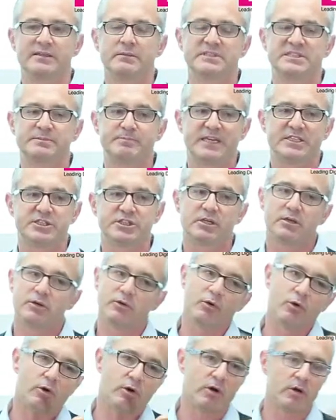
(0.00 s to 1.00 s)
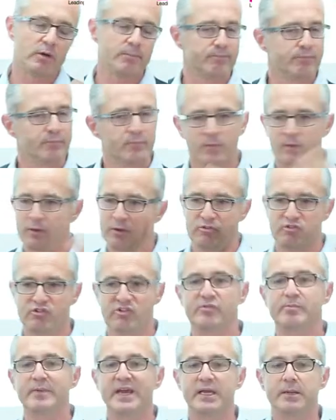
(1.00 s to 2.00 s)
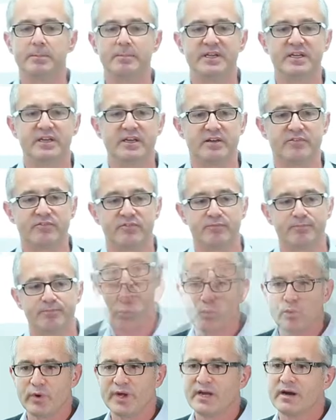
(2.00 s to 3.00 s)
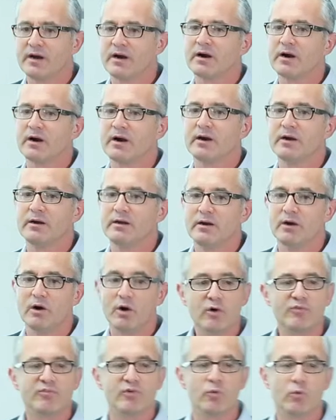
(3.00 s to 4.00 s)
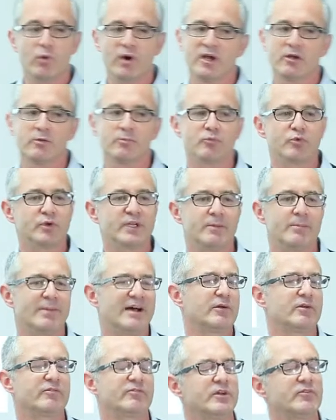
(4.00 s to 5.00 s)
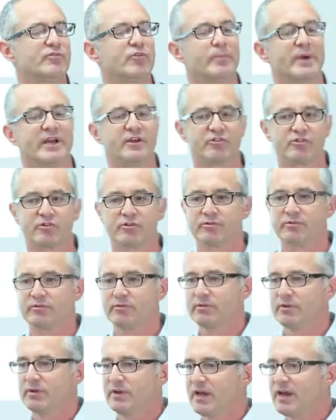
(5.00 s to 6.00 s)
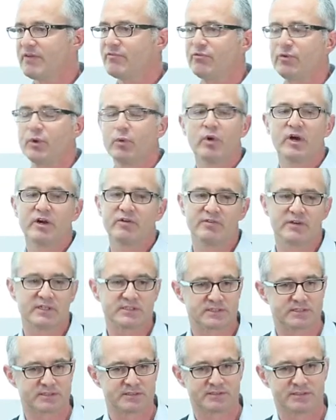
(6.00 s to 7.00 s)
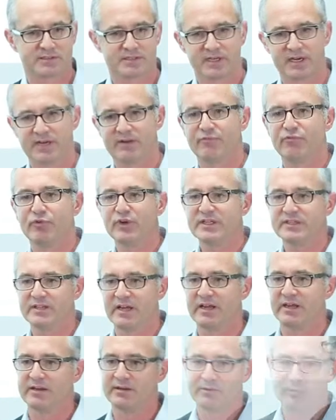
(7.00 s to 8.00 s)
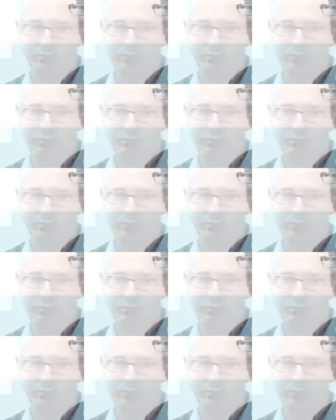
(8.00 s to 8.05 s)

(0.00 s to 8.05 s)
them special, or just make a PDF. We are overwhelmed with the amount of information. Every one of us, every day.